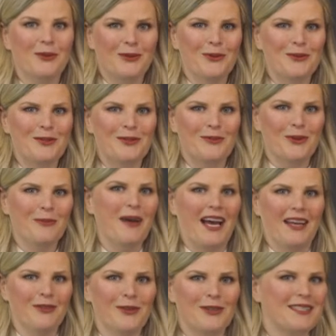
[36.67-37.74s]
loads of room
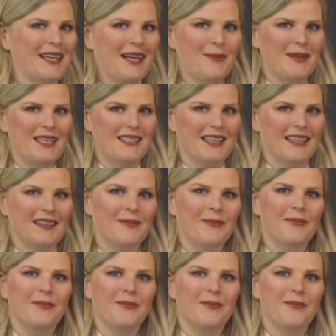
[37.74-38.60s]
and looks amazing.